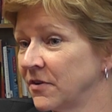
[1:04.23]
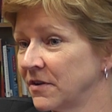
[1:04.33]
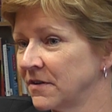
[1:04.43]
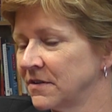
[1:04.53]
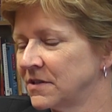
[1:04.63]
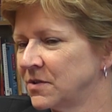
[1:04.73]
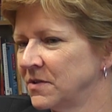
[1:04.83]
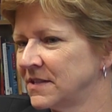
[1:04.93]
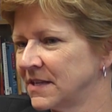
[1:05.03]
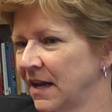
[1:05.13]
for the
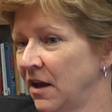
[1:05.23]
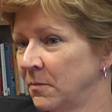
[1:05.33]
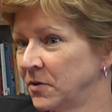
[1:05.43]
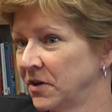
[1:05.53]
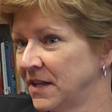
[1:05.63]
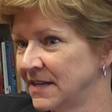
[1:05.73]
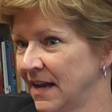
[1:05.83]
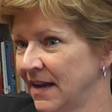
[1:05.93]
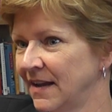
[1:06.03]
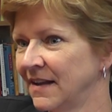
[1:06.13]
students to get help during the
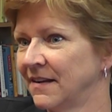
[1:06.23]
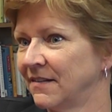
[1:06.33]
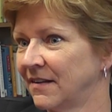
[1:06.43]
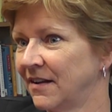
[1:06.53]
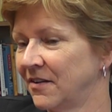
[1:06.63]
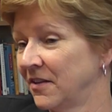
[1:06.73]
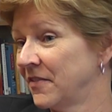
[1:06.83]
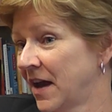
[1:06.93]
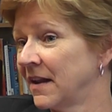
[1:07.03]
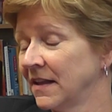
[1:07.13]
day and all
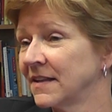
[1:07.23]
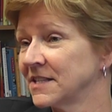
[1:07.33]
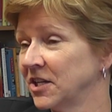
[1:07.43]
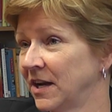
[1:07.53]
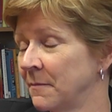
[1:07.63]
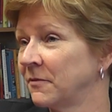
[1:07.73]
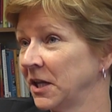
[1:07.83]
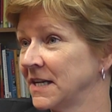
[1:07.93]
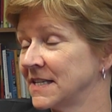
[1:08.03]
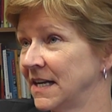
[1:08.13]
of that. I think it's good. I'm
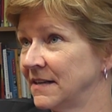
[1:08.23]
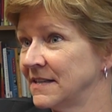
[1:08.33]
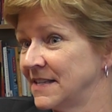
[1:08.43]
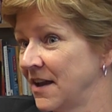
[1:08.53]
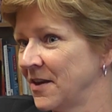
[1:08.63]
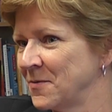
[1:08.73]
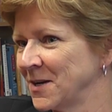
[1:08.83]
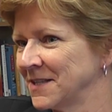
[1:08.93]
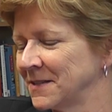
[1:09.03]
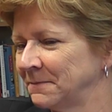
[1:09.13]
really excited to see how that works.